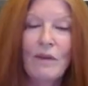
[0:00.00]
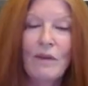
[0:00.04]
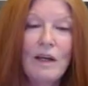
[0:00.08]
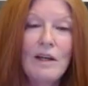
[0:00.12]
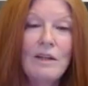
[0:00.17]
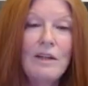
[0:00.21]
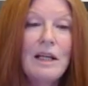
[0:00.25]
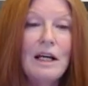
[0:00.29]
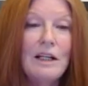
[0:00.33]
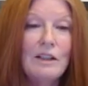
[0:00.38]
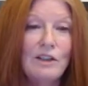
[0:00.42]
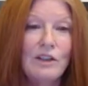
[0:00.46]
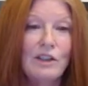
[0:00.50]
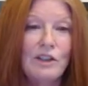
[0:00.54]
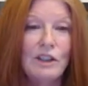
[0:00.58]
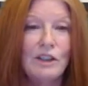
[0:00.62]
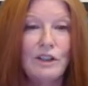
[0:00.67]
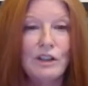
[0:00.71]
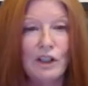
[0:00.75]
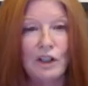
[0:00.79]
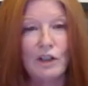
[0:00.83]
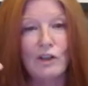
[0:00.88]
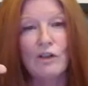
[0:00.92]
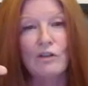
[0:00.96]
And that's
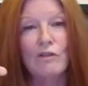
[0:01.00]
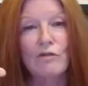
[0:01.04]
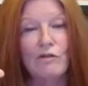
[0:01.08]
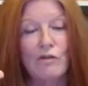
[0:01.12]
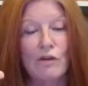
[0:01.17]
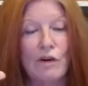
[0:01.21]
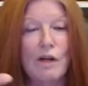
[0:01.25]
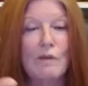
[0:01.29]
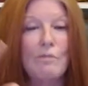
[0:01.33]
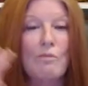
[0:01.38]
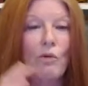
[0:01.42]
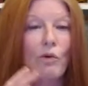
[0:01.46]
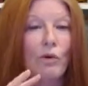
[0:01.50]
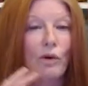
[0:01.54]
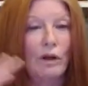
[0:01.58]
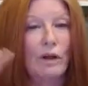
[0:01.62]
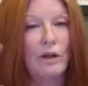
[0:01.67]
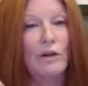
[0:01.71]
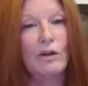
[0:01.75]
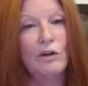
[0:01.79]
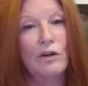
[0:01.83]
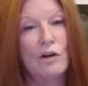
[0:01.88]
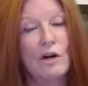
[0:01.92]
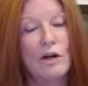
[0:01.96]
just a
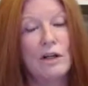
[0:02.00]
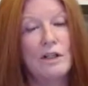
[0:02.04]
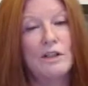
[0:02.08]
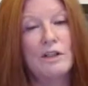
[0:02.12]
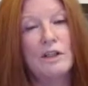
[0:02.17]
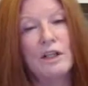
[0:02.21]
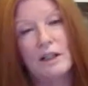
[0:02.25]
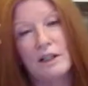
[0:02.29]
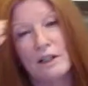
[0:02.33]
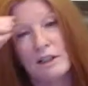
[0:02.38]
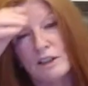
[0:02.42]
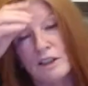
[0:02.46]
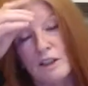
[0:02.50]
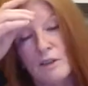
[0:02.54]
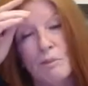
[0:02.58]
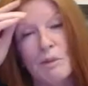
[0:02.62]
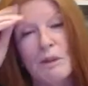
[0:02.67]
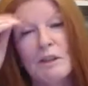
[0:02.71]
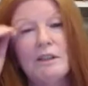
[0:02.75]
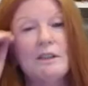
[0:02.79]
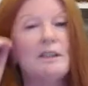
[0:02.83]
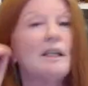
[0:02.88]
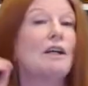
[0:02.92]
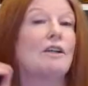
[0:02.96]
framework or context
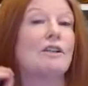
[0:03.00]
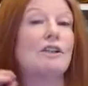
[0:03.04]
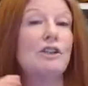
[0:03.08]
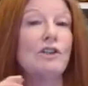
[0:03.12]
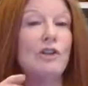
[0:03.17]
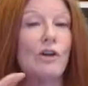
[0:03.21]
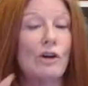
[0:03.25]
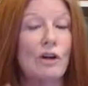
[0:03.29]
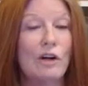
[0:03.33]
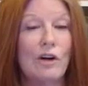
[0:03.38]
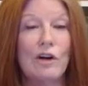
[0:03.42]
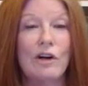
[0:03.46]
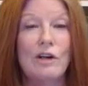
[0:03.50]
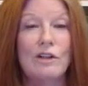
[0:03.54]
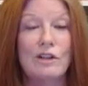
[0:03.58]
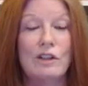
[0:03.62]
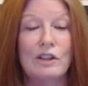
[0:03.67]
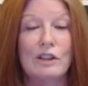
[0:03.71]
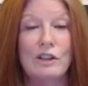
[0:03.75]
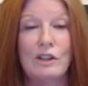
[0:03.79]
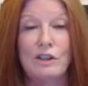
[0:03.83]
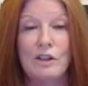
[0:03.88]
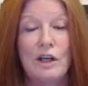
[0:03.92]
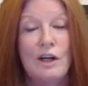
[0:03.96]
because that star card
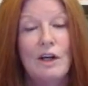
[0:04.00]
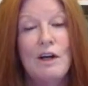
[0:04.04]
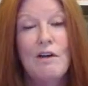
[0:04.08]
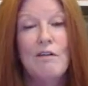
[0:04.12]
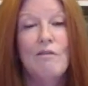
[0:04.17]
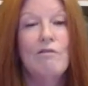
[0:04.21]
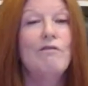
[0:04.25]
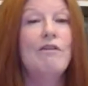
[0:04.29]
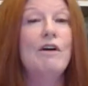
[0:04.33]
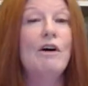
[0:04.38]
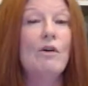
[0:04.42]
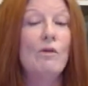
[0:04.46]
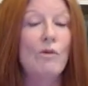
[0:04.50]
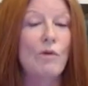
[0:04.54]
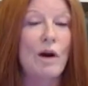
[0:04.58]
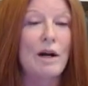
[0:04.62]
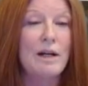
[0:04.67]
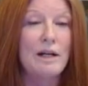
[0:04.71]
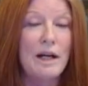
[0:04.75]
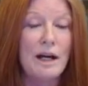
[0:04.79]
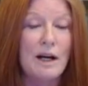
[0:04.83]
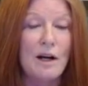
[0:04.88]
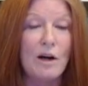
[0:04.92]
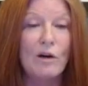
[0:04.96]
just fell
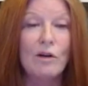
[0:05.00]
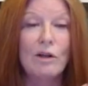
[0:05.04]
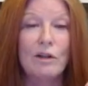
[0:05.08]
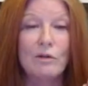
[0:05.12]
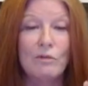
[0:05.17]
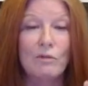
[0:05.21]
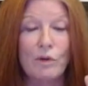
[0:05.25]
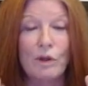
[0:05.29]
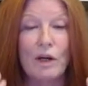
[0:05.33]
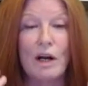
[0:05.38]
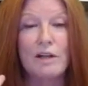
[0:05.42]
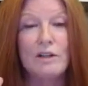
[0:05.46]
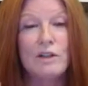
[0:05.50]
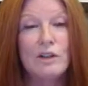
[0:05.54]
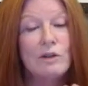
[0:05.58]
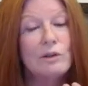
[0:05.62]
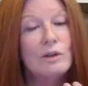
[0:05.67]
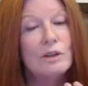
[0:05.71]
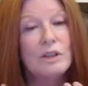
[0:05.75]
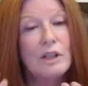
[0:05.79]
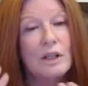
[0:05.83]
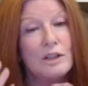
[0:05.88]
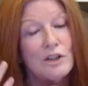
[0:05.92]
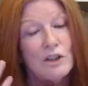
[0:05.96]
right out. And what I do
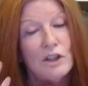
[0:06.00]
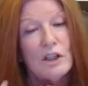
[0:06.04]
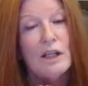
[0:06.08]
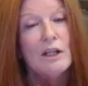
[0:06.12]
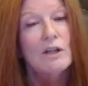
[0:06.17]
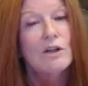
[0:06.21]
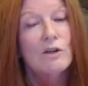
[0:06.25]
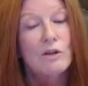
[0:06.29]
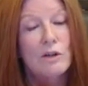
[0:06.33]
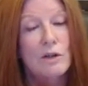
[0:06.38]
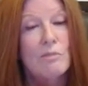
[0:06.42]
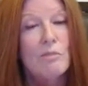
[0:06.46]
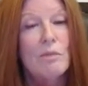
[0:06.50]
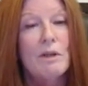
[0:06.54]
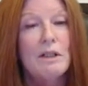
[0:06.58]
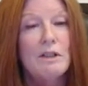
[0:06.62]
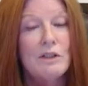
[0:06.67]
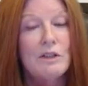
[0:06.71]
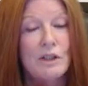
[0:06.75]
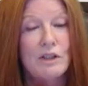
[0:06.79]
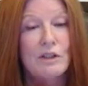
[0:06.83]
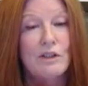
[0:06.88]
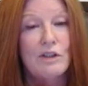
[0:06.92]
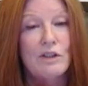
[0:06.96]
is I channel the
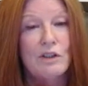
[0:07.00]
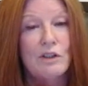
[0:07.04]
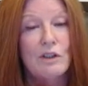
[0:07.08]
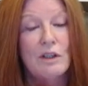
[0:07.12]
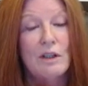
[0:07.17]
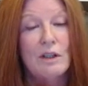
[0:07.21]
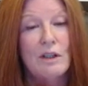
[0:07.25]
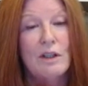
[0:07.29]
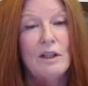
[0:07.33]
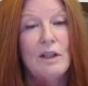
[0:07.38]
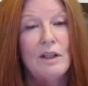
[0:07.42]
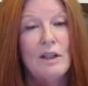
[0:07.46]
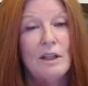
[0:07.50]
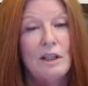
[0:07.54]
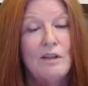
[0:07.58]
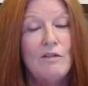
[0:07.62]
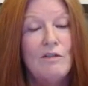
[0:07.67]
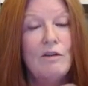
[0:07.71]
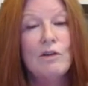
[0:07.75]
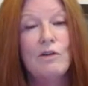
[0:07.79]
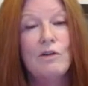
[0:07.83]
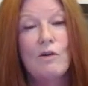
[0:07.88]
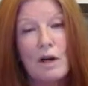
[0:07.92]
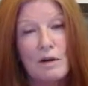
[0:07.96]
message,
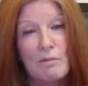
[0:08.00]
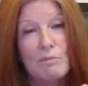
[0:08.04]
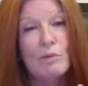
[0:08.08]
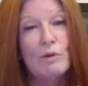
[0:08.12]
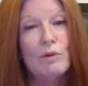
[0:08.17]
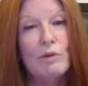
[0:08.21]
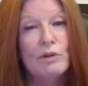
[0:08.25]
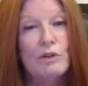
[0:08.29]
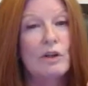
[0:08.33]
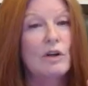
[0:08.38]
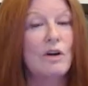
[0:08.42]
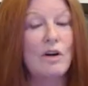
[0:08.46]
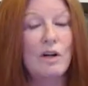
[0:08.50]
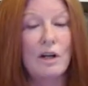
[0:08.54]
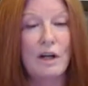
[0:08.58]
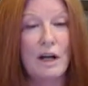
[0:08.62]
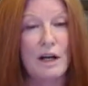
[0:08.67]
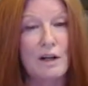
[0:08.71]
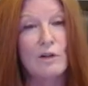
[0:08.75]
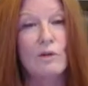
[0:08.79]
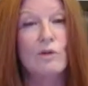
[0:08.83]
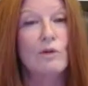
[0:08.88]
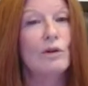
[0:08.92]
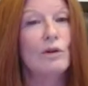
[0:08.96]
even though I pull the card,
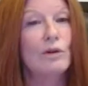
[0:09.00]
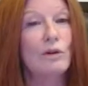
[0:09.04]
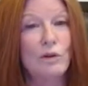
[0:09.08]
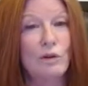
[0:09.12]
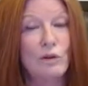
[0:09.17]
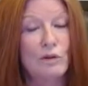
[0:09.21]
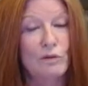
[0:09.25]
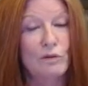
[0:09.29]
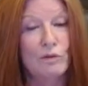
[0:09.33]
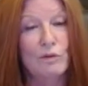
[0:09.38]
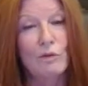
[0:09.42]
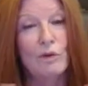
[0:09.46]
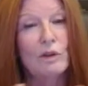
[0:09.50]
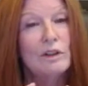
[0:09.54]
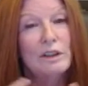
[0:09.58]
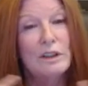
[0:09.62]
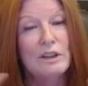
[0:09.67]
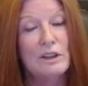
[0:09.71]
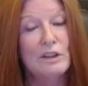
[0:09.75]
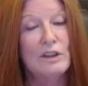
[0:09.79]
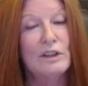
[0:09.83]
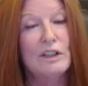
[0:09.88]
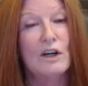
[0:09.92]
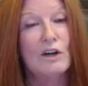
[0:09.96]
I don't
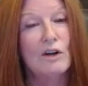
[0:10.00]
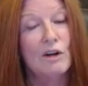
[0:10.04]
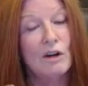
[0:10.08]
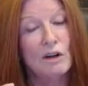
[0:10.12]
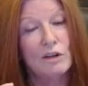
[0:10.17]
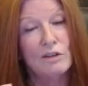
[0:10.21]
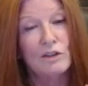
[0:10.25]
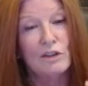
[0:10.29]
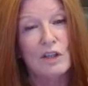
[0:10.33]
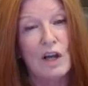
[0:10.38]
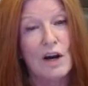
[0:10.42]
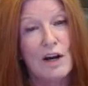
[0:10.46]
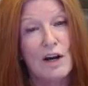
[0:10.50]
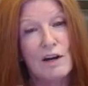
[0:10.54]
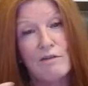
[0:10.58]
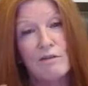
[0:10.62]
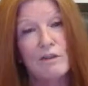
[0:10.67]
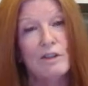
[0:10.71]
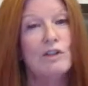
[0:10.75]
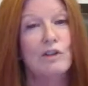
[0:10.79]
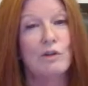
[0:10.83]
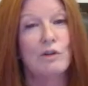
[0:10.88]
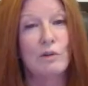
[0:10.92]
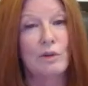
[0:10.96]
really del- dive
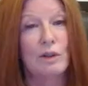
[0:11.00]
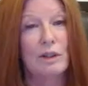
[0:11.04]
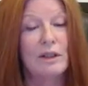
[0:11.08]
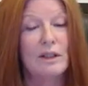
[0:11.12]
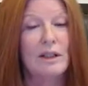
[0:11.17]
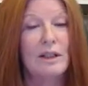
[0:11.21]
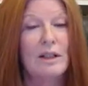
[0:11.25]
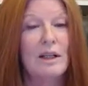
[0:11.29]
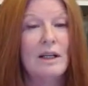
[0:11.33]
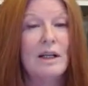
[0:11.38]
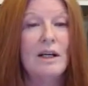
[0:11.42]
into it.